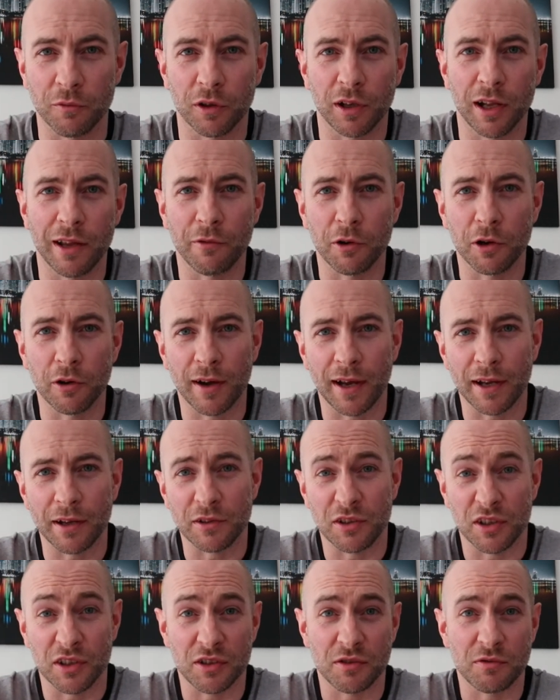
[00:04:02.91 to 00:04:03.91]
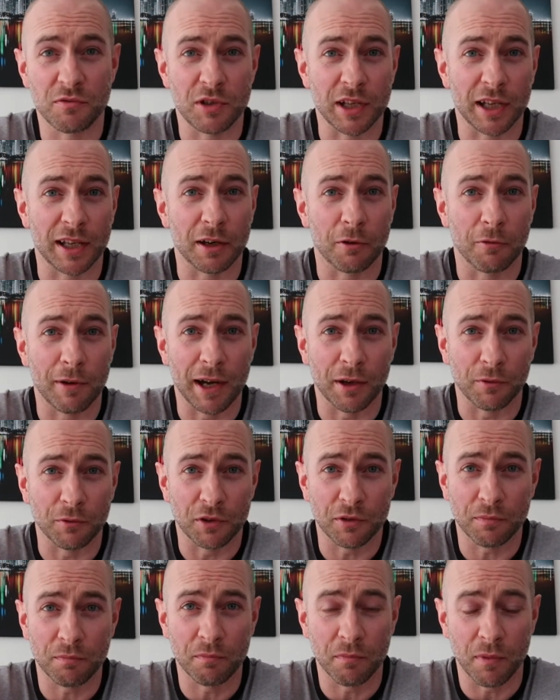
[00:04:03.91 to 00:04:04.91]
what level you're at, you just jiggle it
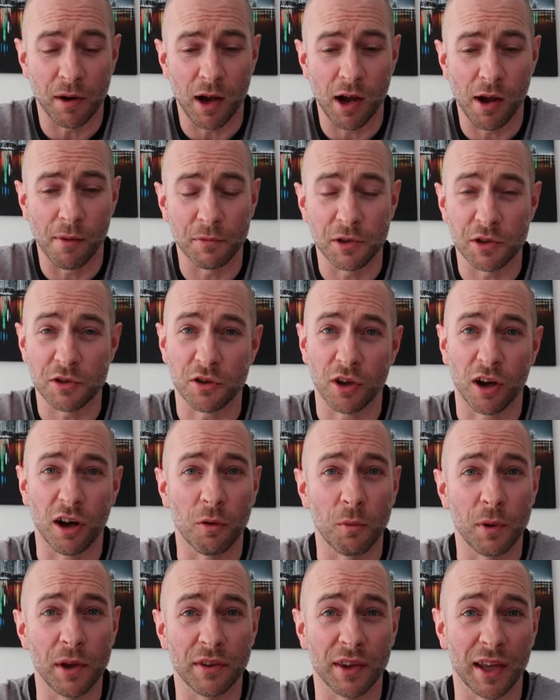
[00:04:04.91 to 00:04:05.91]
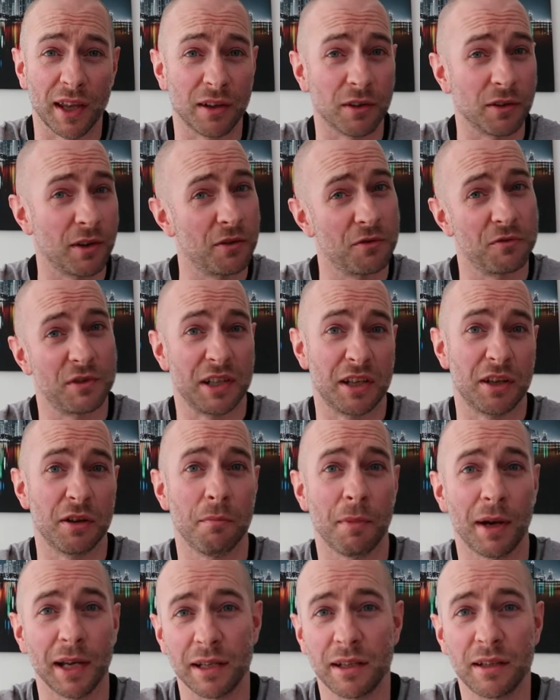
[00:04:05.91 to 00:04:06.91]
around to start with, and obviously you
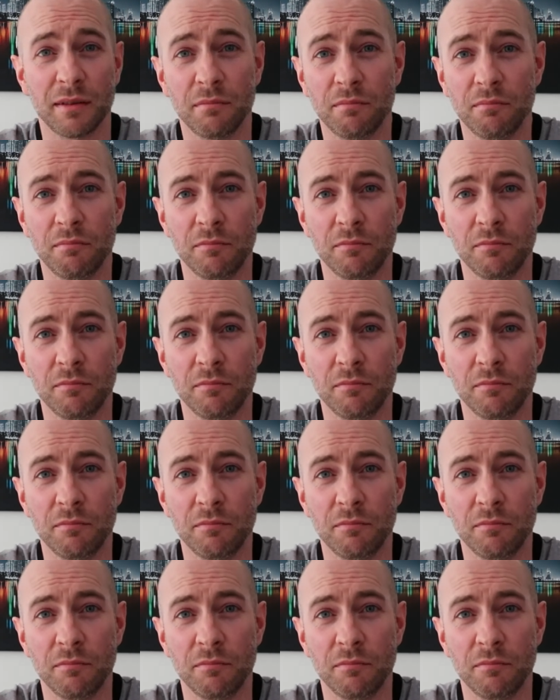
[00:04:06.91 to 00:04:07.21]
can make